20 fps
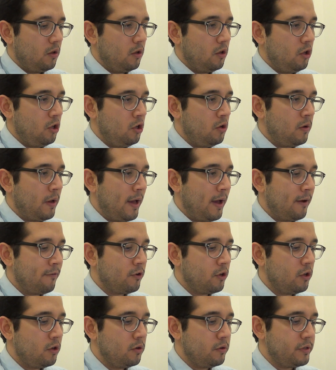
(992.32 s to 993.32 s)
You have
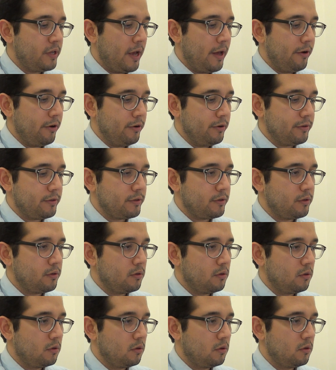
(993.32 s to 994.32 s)
to use headers
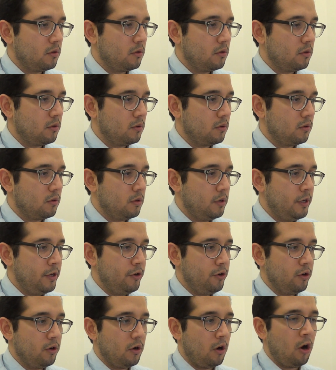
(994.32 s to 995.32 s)

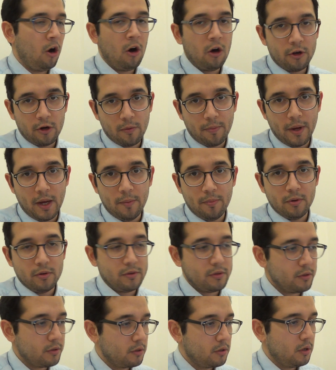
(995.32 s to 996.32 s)
in all your
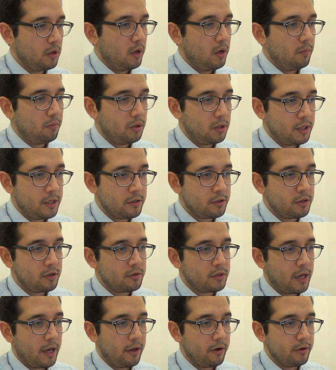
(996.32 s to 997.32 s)
papers. Please
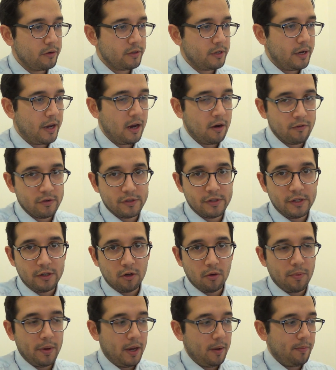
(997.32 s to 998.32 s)
use headers in every
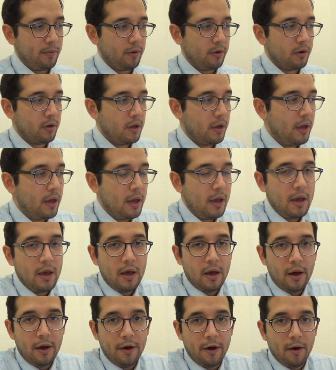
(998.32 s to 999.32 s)
single paper.
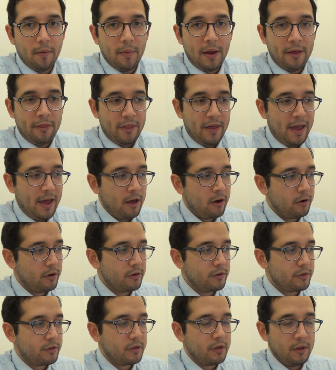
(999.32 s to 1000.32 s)
And the
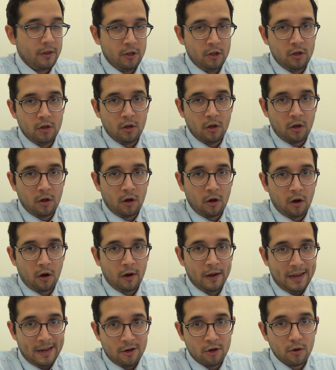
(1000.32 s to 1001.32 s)
headers
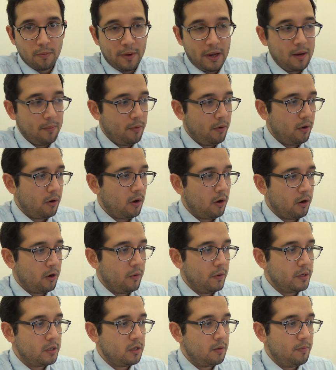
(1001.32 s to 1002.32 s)
in your paper are
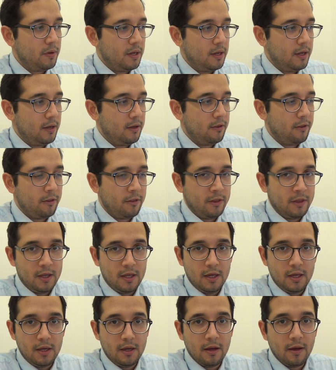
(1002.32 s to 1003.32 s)
going to be
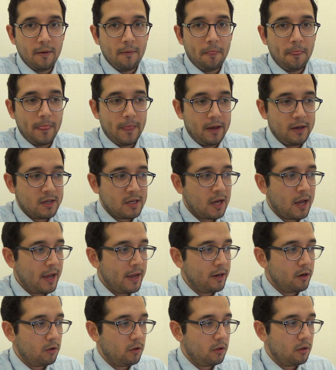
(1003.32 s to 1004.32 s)
the
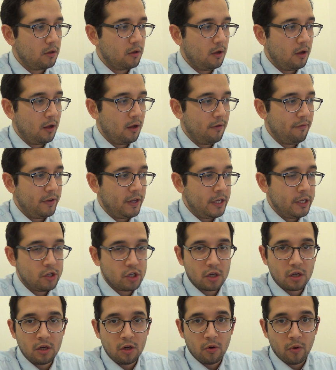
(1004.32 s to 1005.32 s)
title of
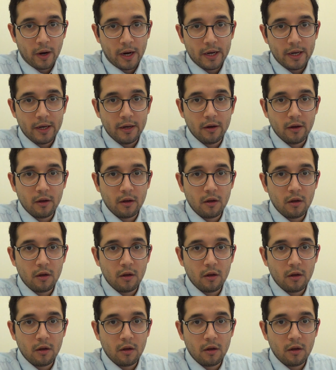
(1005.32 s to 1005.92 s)
each grading